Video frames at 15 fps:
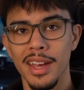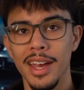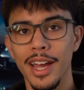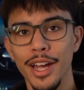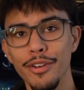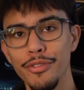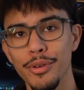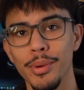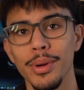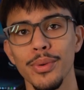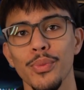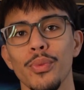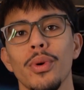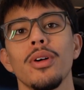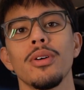Hey
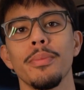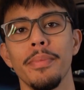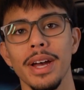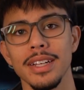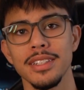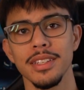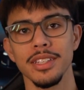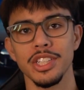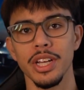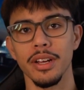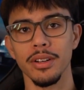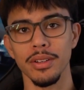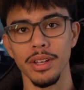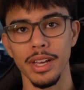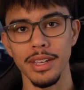everyone, welcome back to the
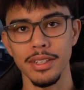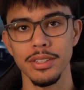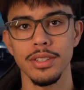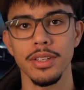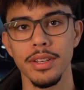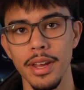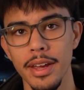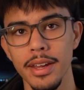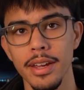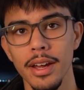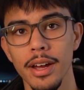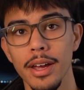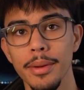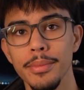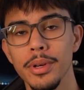channel, and today
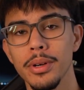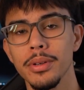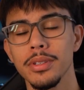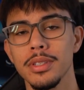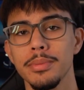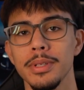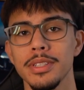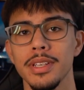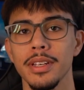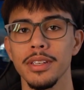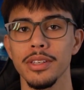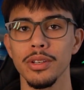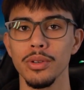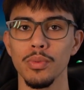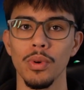I'm going to be
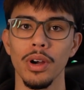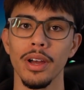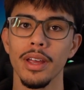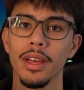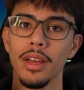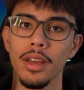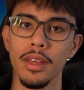telling you why